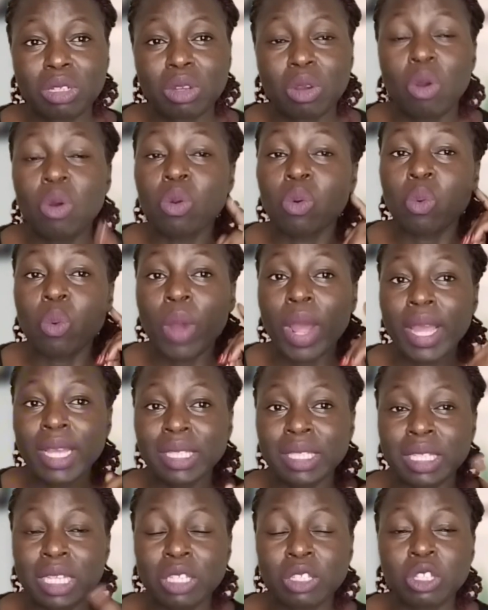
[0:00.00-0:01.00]
or
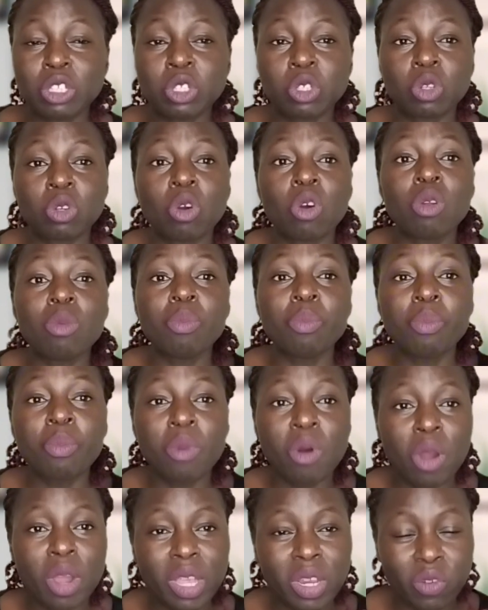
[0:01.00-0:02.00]
wise decision or
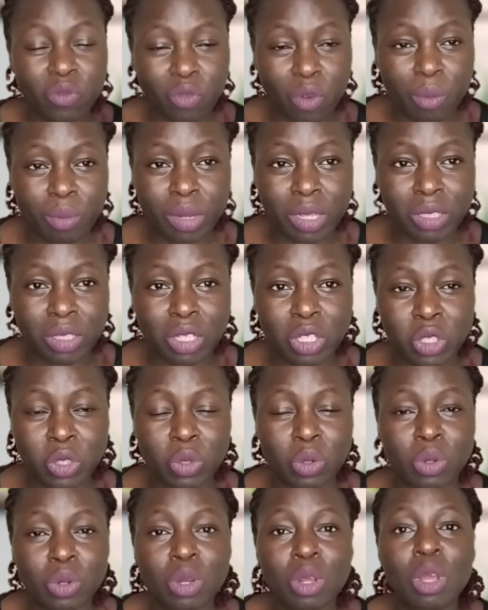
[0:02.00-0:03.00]
more informed
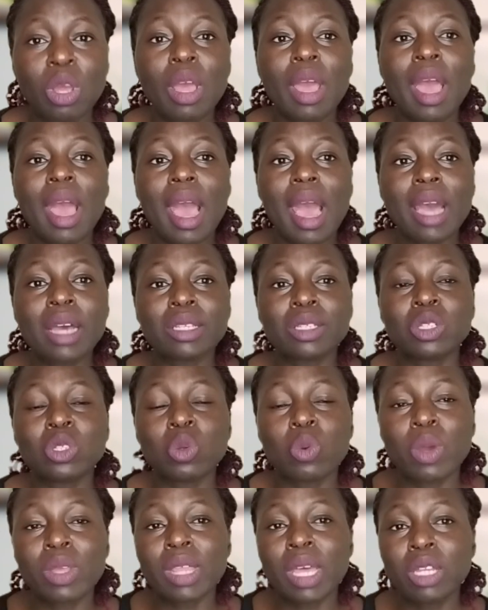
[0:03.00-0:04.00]
decision as
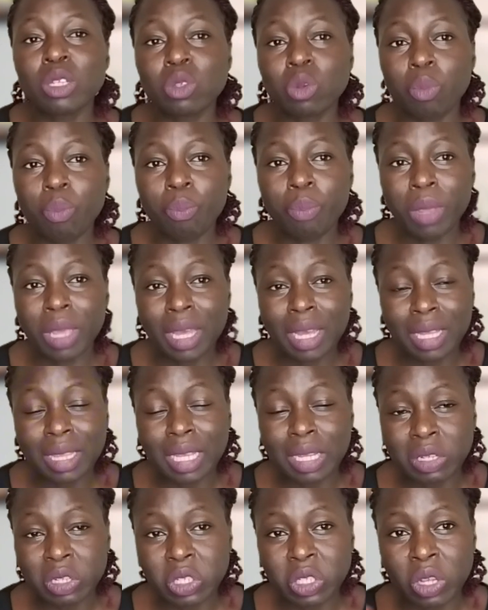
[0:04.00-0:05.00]
to whether to pick
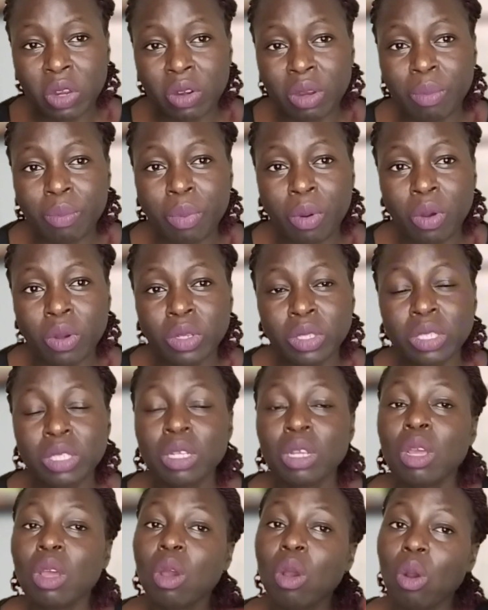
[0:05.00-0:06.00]
the treasury
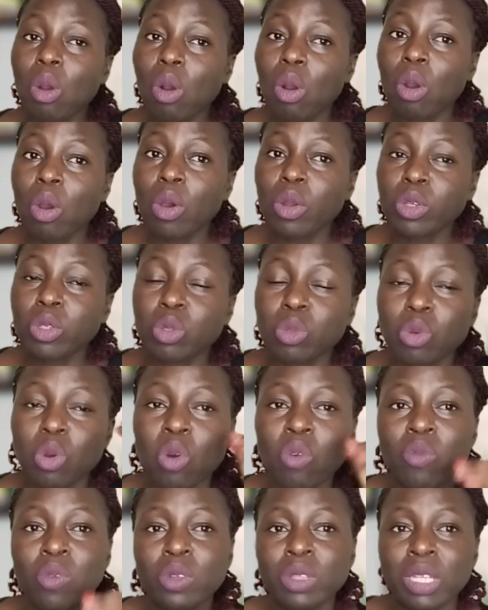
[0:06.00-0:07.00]
bonds or to
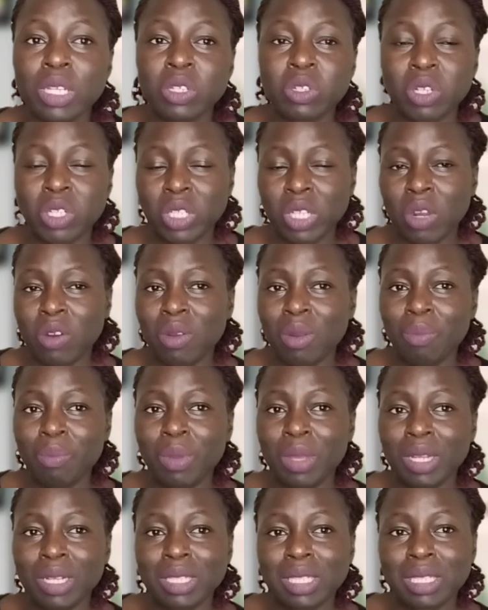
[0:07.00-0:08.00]
go for the treasury
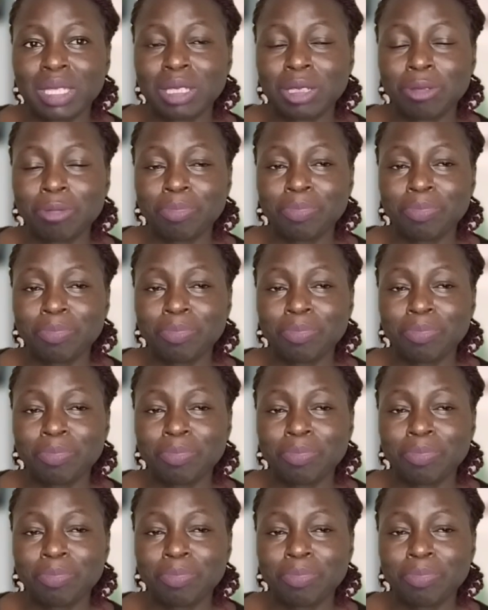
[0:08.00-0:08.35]
bills.